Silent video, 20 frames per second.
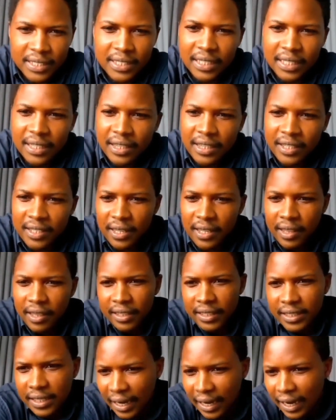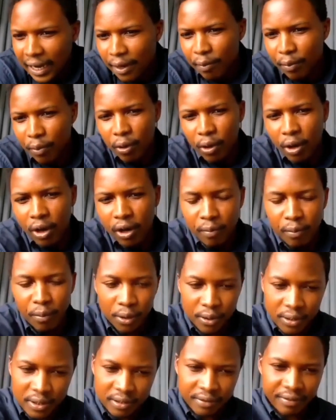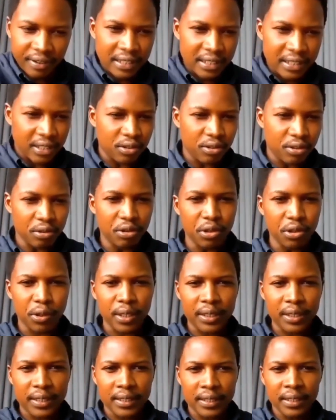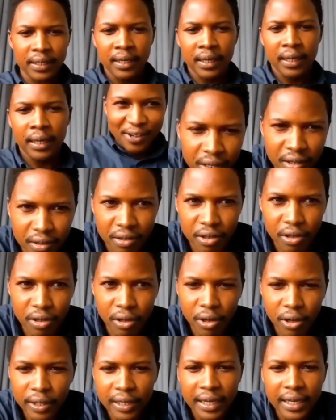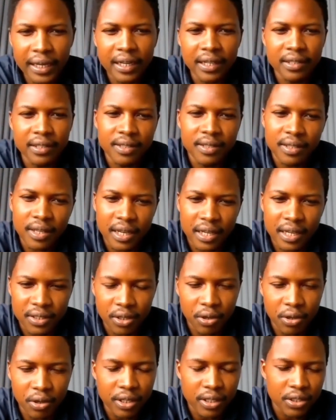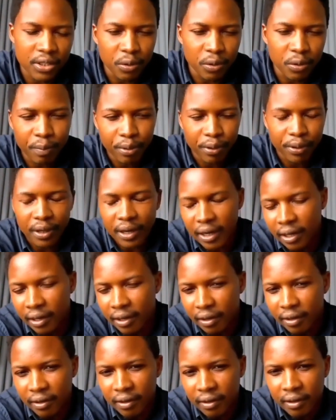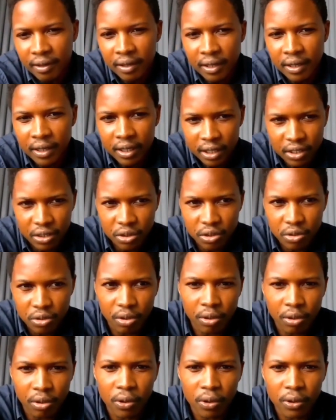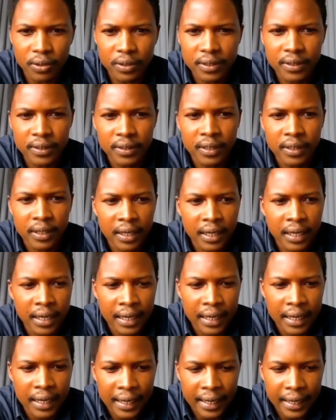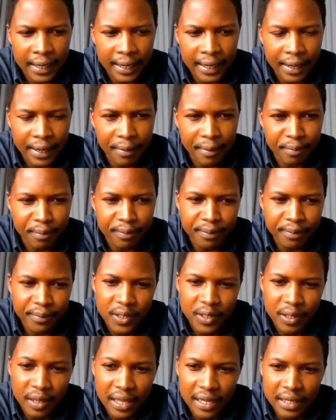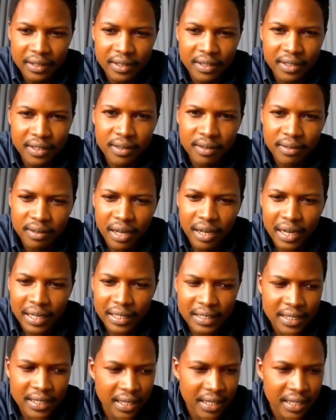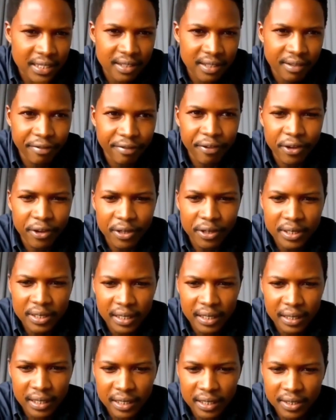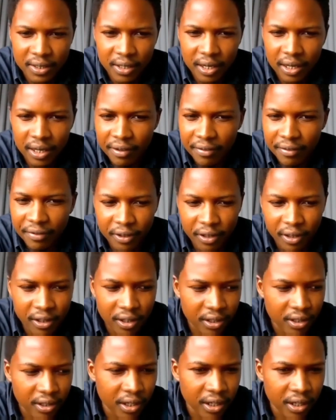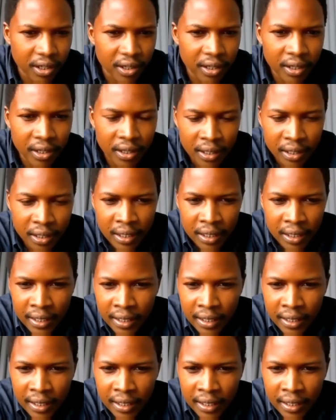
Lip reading: set the time or aren't motivated to do it, then you only get as good as you put into the course. So I'd say that's the first thing there. So yeah, if you're not gonna